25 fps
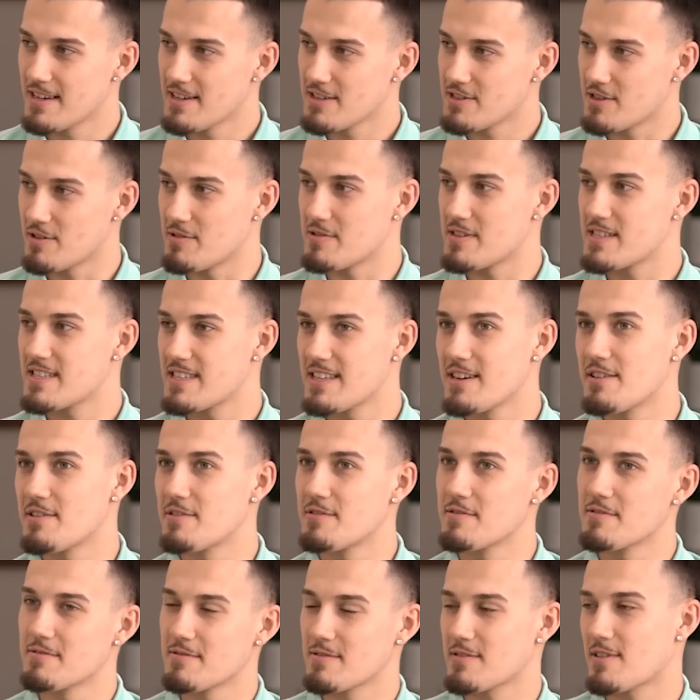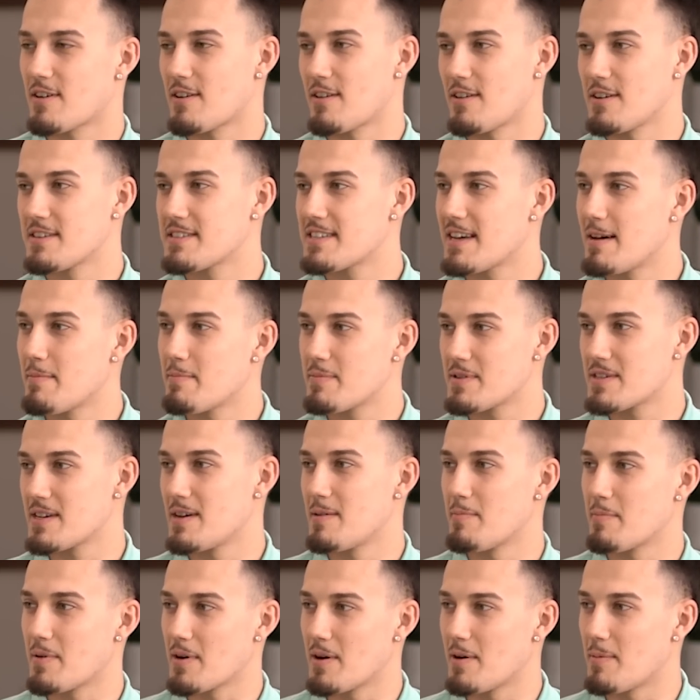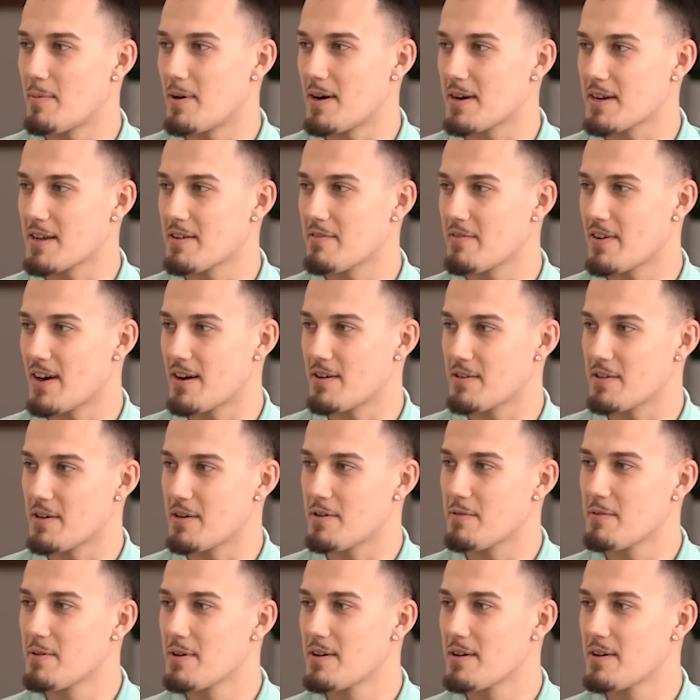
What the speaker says: So it's still kind of like 10% below market value.